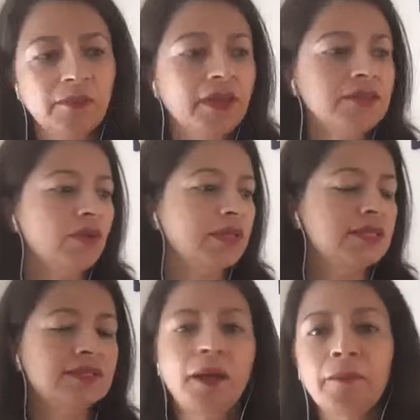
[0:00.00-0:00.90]
That's why
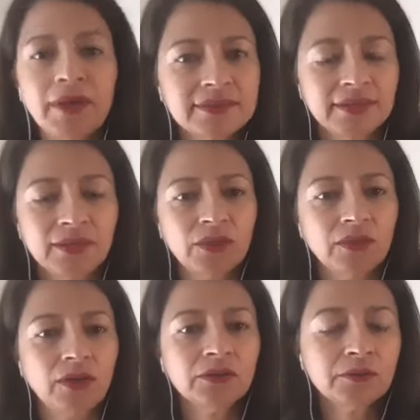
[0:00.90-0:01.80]
he's not messing with
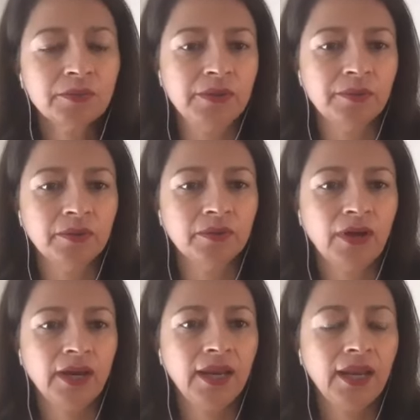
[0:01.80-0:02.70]
other people,
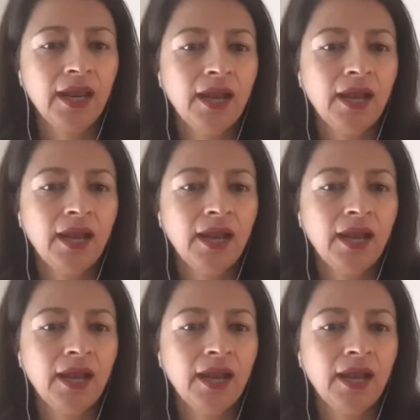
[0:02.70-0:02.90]
right?